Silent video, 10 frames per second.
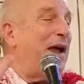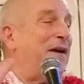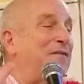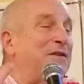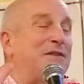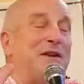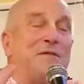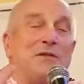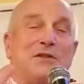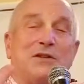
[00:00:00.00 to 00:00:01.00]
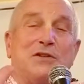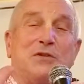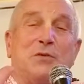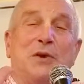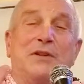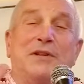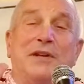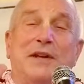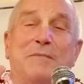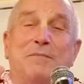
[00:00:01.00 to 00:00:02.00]
Everything was
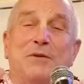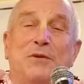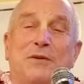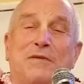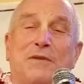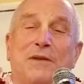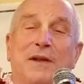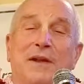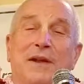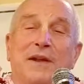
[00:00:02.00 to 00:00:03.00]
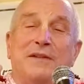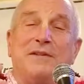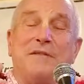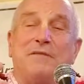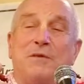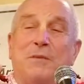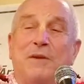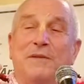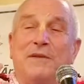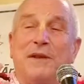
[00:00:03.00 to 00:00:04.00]
exquisitely beautiful, except for
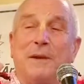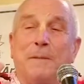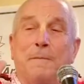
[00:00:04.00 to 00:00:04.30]
one thing.